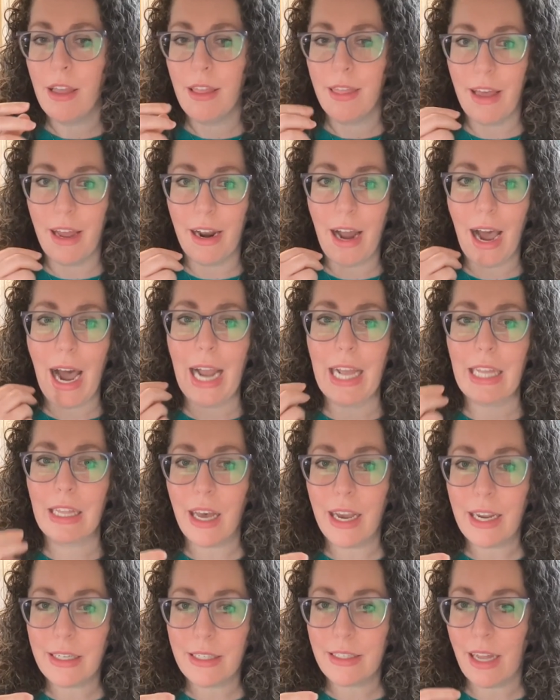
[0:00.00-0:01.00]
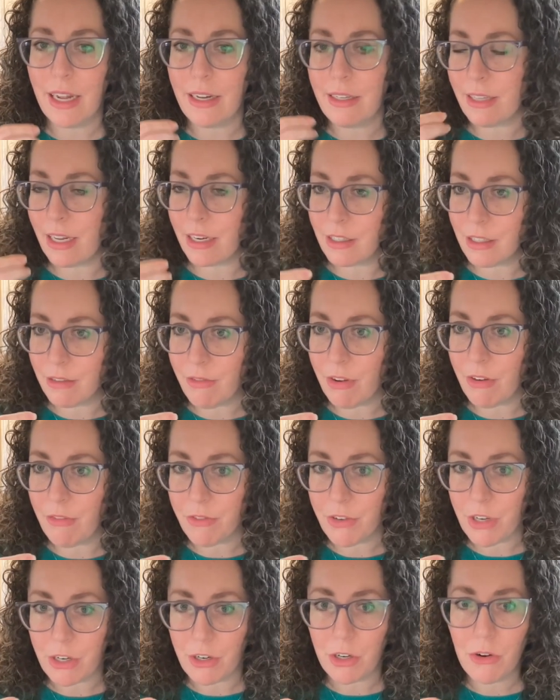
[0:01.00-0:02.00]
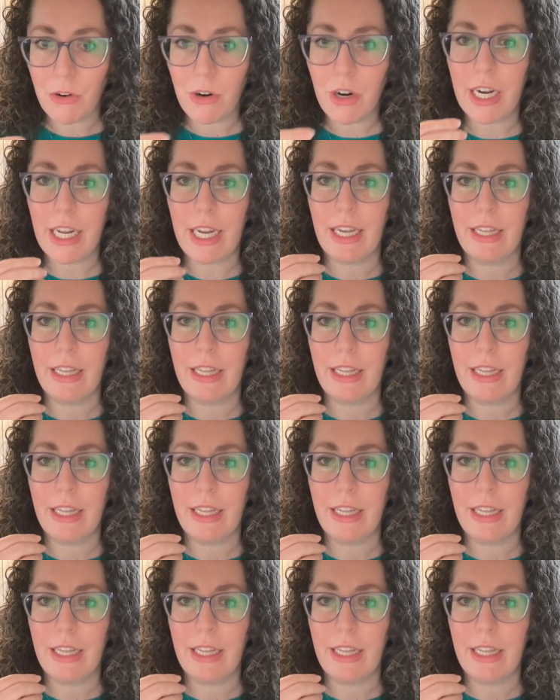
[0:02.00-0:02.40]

that highlights that sense of inferiority,